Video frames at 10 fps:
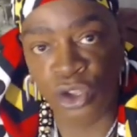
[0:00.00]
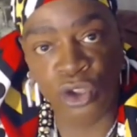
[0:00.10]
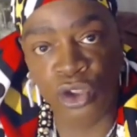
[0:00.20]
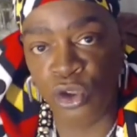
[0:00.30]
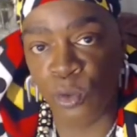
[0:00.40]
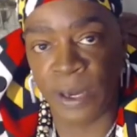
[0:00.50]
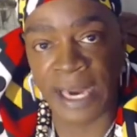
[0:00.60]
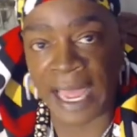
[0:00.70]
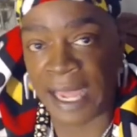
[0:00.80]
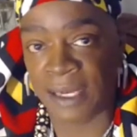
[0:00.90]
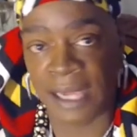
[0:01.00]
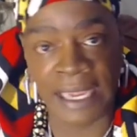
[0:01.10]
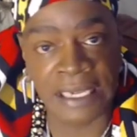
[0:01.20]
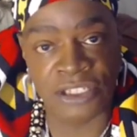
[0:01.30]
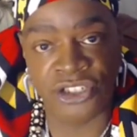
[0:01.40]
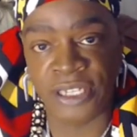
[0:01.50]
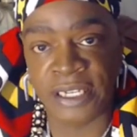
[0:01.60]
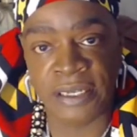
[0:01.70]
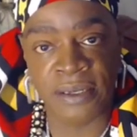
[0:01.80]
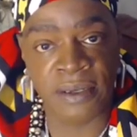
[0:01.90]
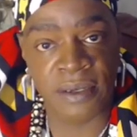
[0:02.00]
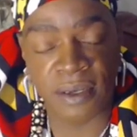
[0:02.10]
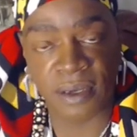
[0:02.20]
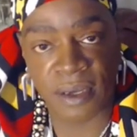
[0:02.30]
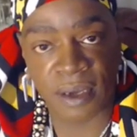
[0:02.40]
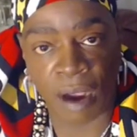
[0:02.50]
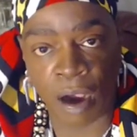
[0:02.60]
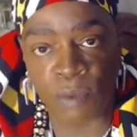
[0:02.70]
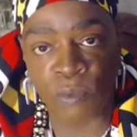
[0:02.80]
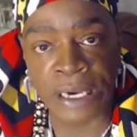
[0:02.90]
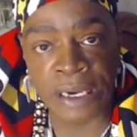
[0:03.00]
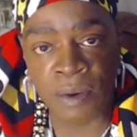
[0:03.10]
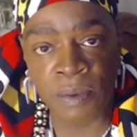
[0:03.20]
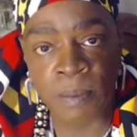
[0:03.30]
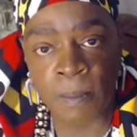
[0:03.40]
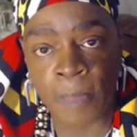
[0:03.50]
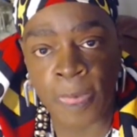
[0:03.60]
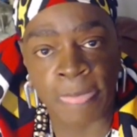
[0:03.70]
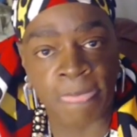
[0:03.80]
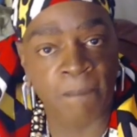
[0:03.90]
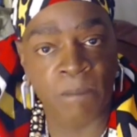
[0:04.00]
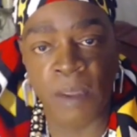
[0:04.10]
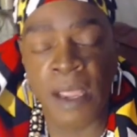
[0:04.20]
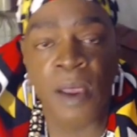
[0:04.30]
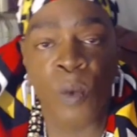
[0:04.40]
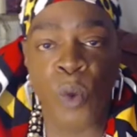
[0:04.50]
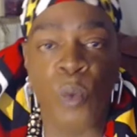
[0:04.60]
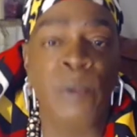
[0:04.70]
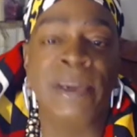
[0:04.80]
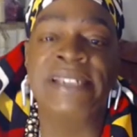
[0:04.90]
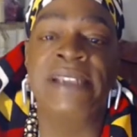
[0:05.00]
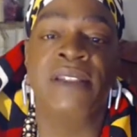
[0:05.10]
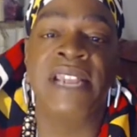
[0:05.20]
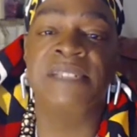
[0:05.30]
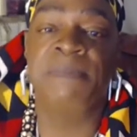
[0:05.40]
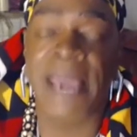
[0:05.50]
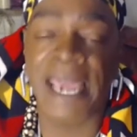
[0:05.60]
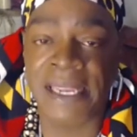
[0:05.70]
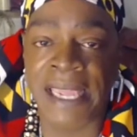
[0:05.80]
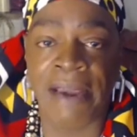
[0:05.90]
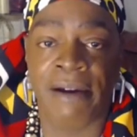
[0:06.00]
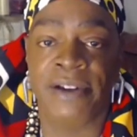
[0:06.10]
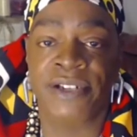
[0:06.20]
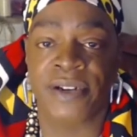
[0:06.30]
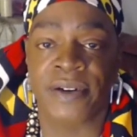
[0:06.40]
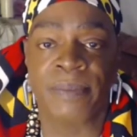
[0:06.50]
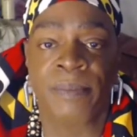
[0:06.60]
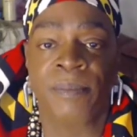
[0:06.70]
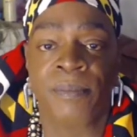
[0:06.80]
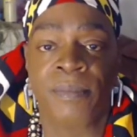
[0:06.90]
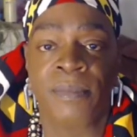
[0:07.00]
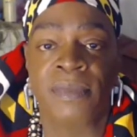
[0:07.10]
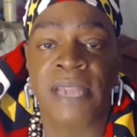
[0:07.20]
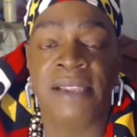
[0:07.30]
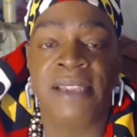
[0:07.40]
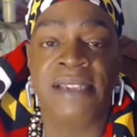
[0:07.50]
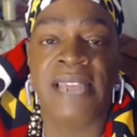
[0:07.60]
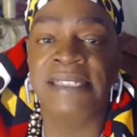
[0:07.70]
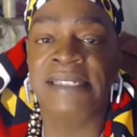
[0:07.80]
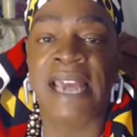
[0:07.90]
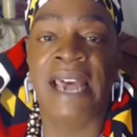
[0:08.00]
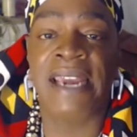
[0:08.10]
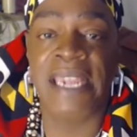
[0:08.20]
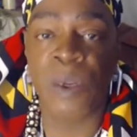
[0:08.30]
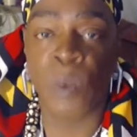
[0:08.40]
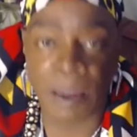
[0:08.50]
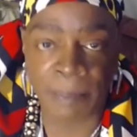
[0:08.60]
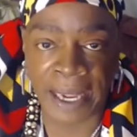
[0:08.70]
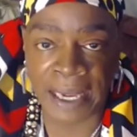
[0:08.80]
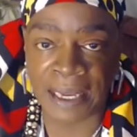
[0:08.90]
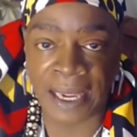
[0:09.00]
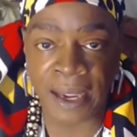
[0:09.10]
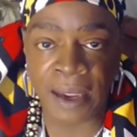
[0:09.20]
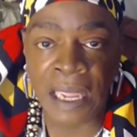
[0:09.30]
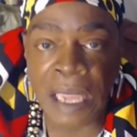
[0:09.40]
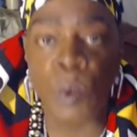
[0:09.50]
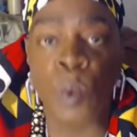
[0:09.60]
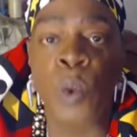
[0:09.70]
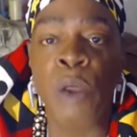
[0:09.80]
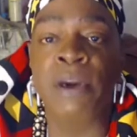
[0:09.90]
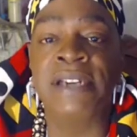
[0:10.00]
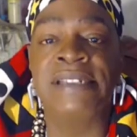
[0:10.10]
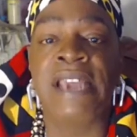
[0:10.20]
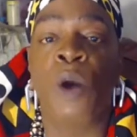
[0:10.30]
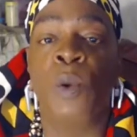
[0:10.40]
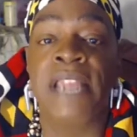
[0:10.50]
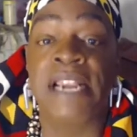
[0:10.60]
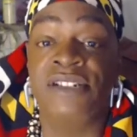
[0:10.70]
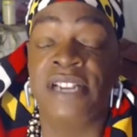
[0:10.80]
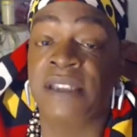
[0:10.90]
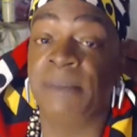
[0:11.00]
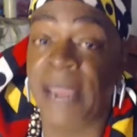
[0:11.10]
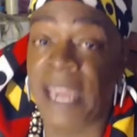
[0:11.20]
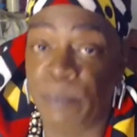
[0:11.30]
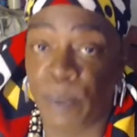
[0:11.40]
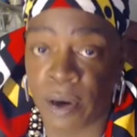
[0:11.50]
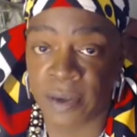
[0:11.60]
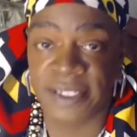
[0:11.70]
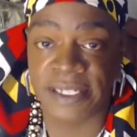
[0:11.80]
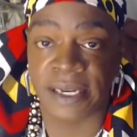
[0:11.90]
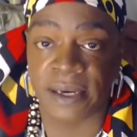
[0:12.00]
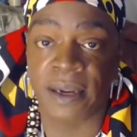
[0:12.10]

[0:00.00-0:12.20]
you want to act like Jinn aren't real? We want to say, oh, that's bad character. That's not Iwapele. We want to say, oh, well, that's just a bad person